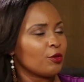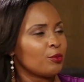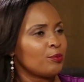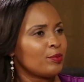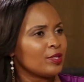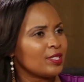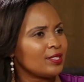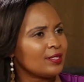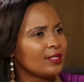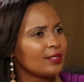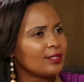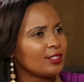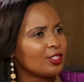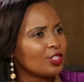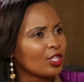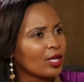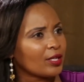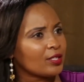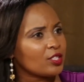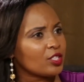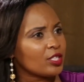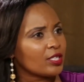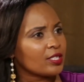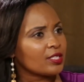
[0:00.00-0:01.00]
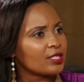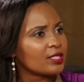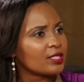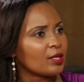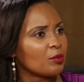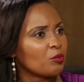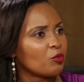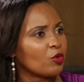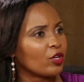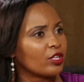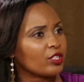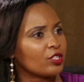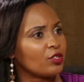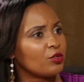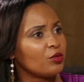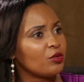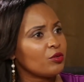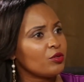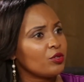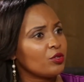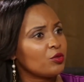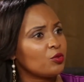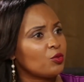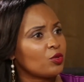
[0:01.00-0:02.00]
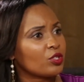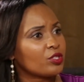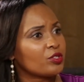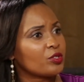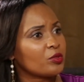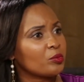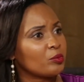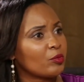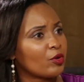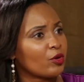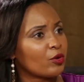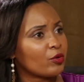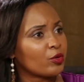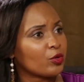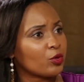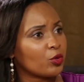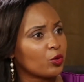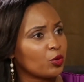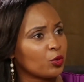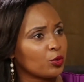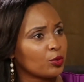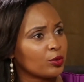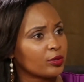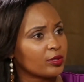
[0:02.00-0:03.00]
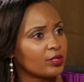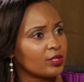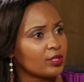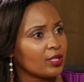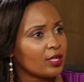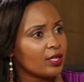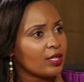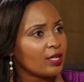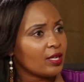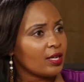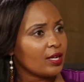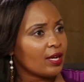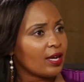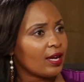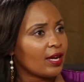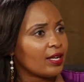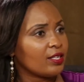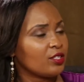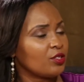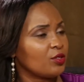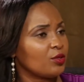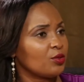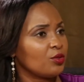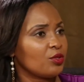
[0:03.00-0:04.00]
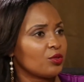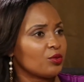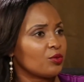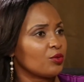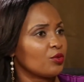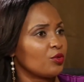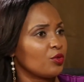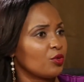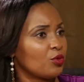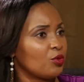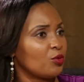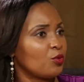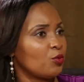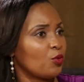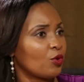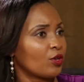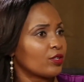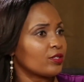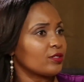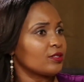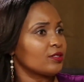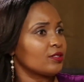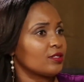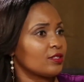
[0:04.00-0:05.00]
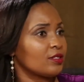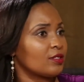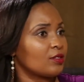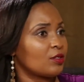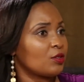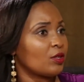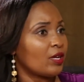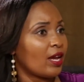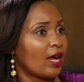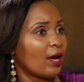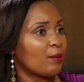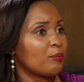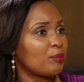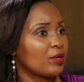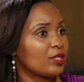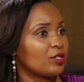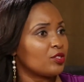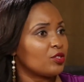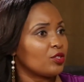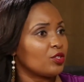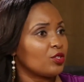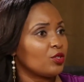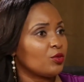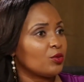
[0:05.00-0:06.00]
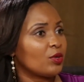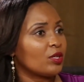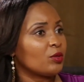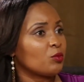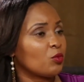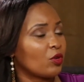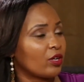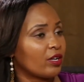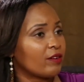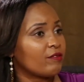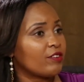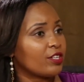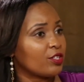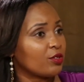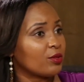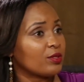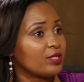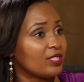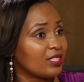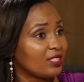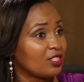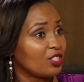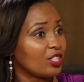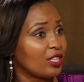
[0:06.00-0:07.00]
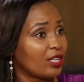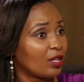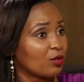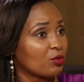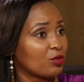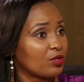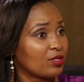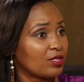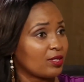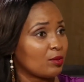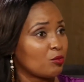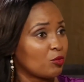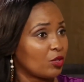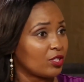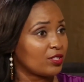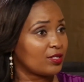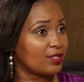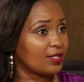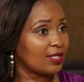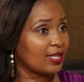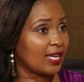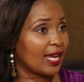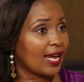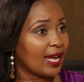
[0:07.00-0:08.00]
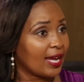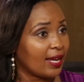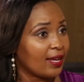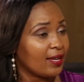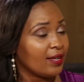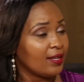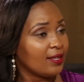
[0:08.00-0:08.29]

you're busy judging someone, you don't know what tomorrow holds, and you don't know what could happen to you, and whatever you're dishing out to someone today,